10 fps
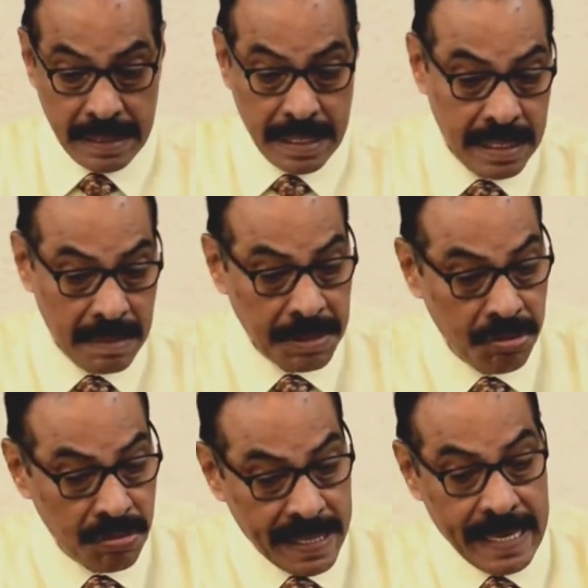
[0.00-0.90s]
Number
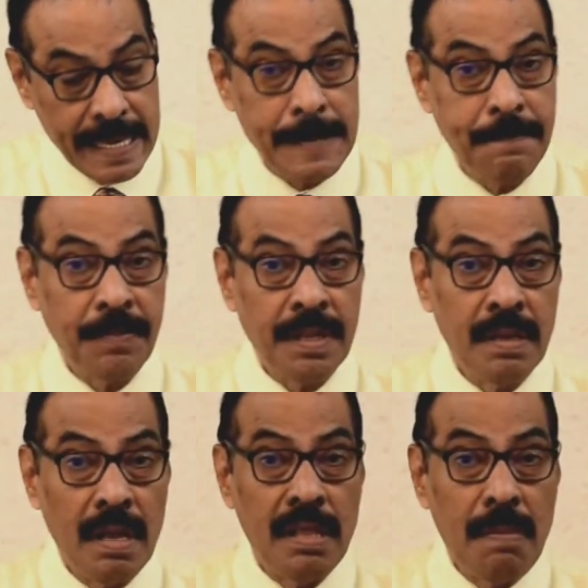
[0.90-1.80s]
three,
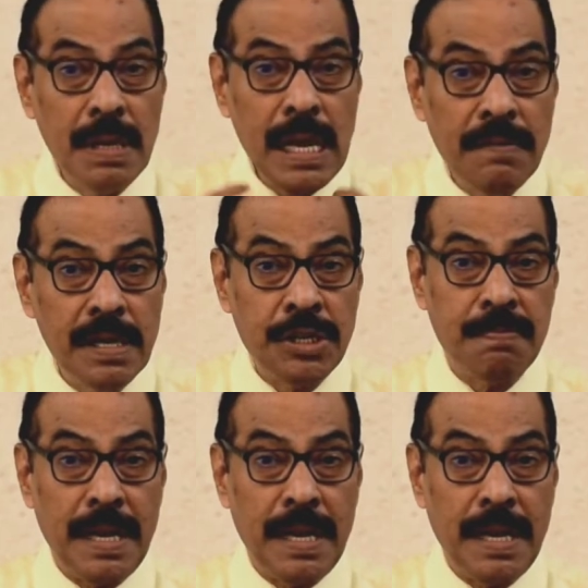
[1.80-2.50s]
the believers